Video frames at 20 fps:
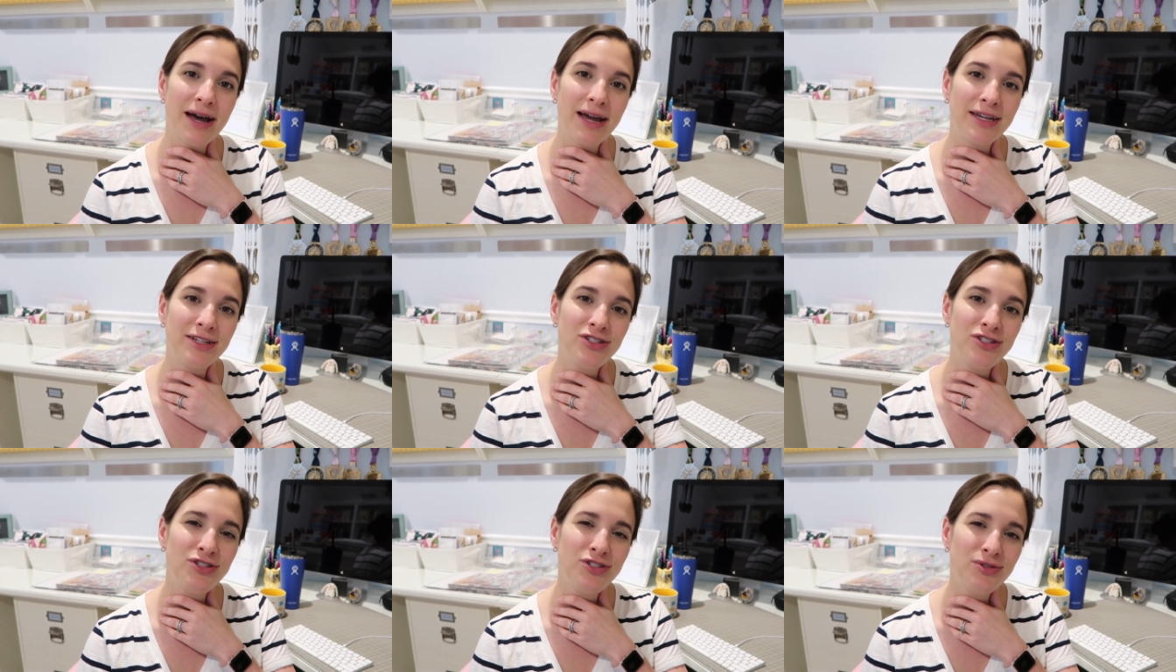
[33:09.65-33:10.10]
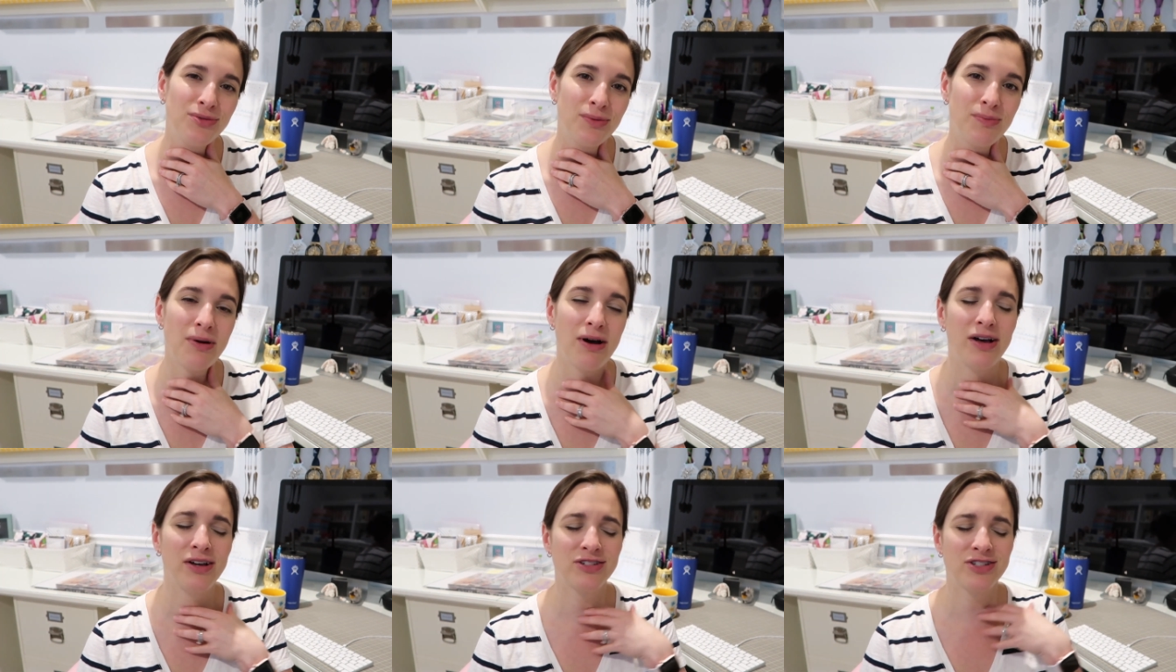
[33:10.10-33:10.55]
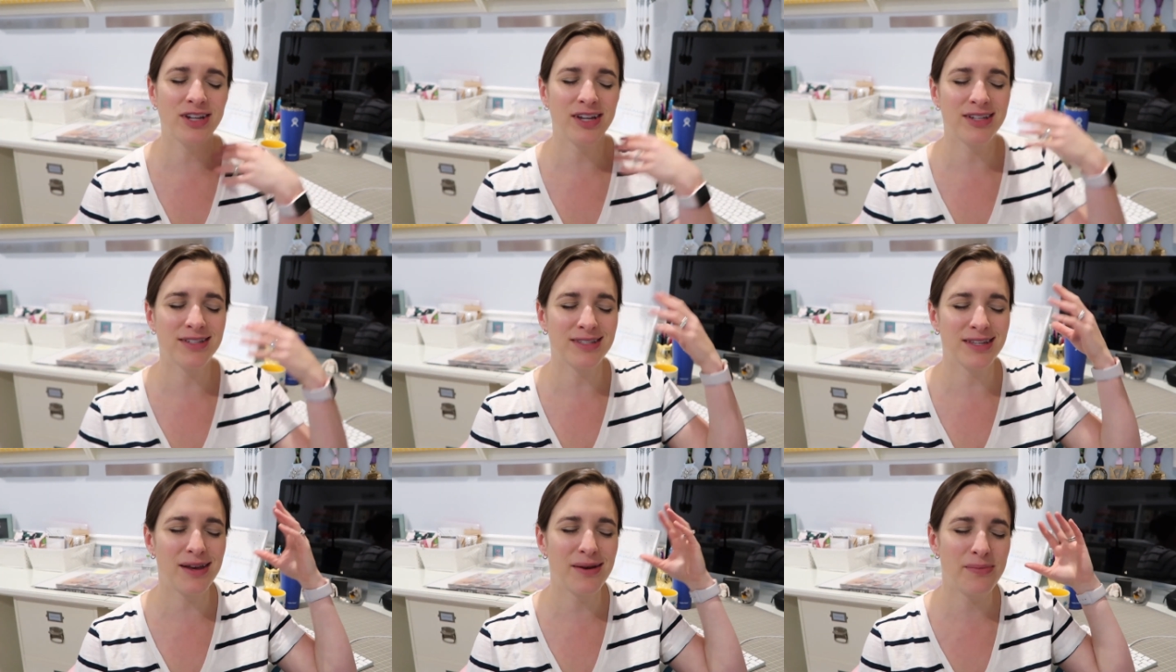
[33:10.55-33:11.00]
I do
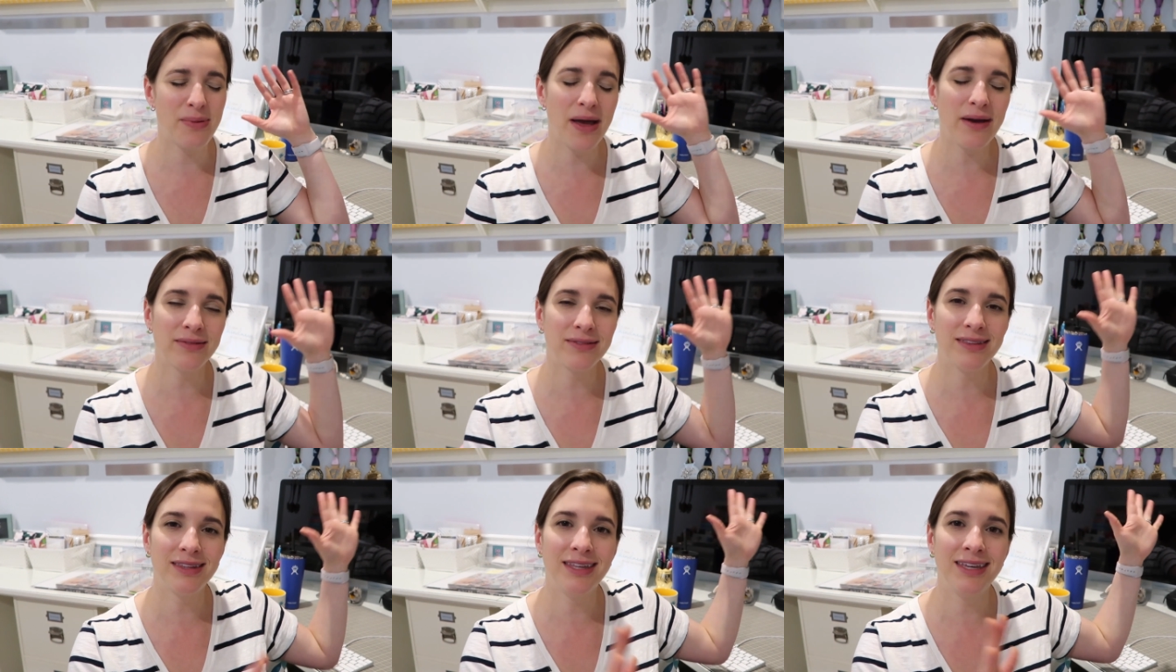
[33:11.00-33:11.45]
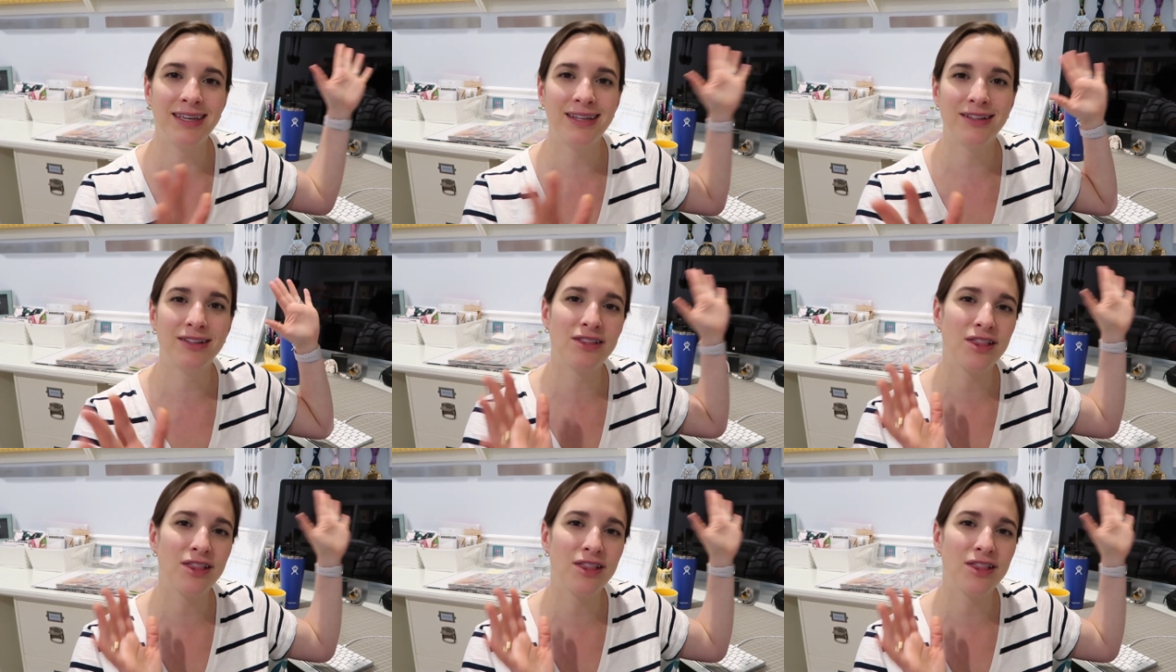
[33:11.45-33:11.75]
apologize about the